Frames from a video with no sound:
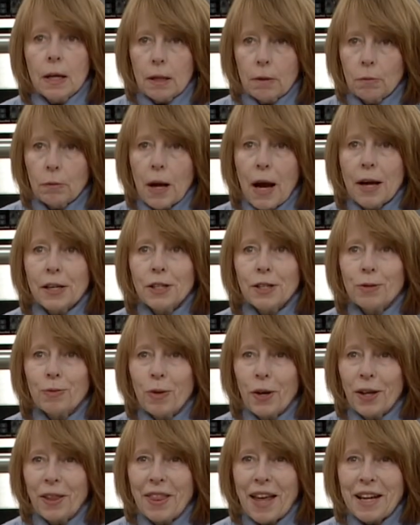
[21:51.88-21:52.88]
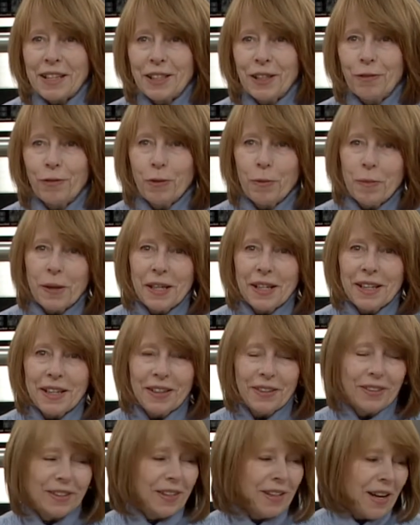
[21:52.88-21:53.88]
I just want to thank you for being here
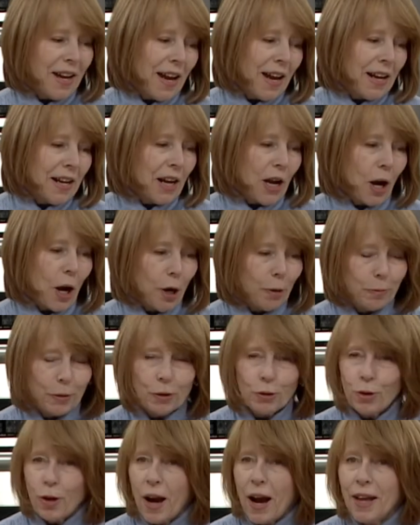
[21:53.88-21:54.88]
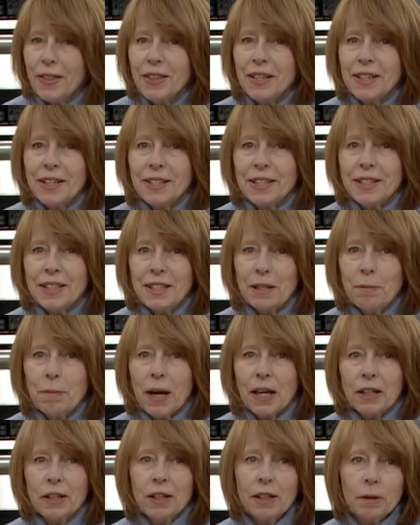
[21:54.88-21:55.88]
today. Hope you tried this. It's in my
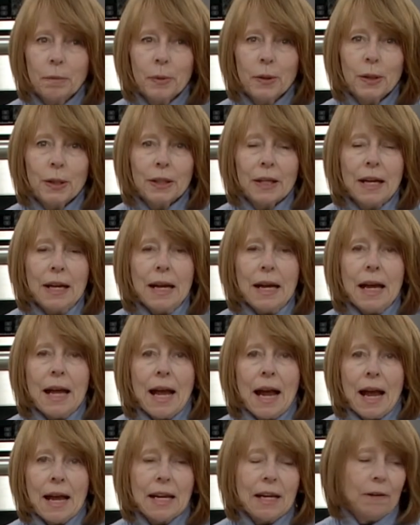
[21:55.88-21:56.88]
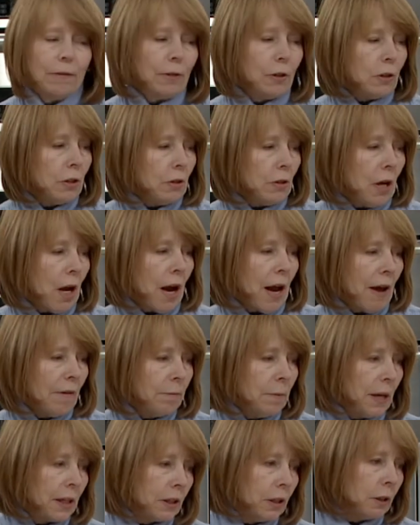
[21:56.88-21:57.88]
cookbook. And if you do not have
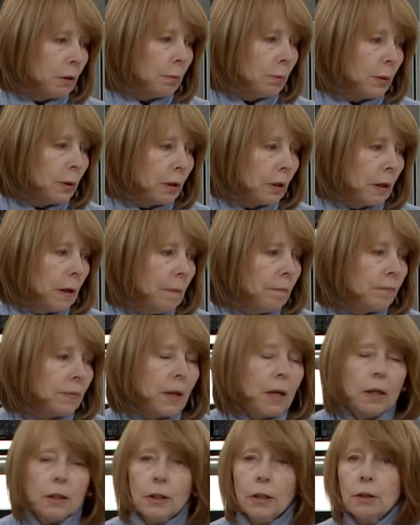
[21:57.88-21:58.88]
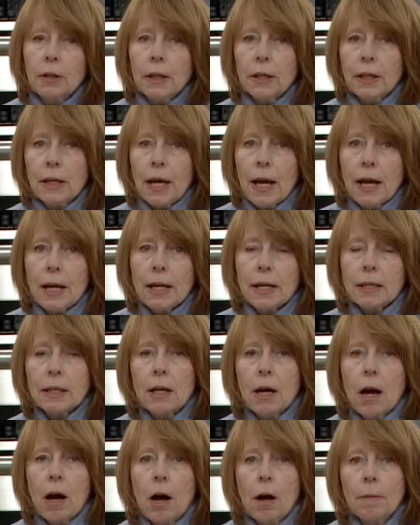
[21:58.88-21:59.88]
my cookbook, you can get it
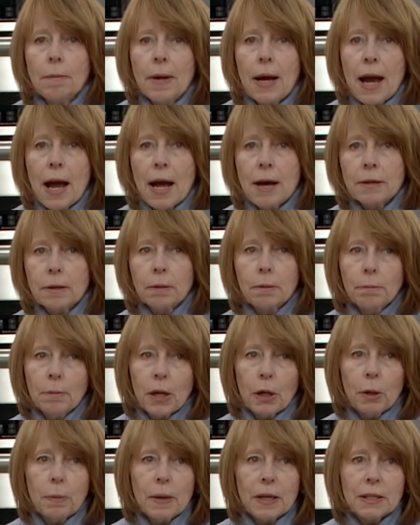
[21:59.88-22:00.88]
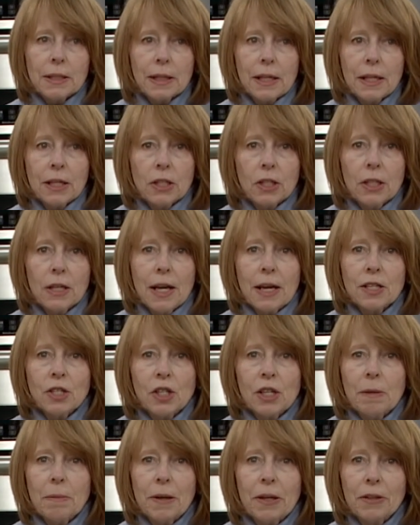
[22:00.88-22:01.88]
at
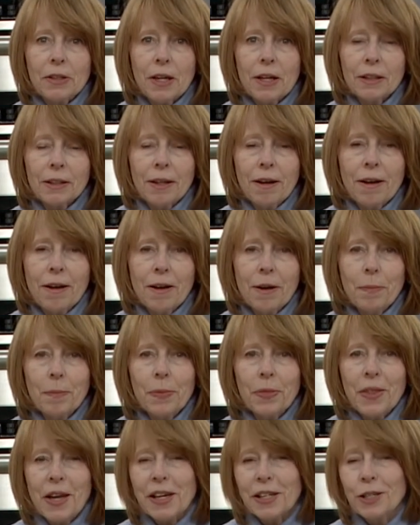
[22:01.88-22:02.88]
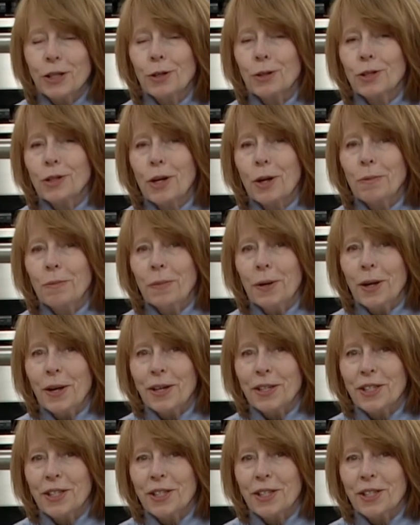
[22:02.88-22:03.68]
marybestkitchen@gmail.com. Thank you so much.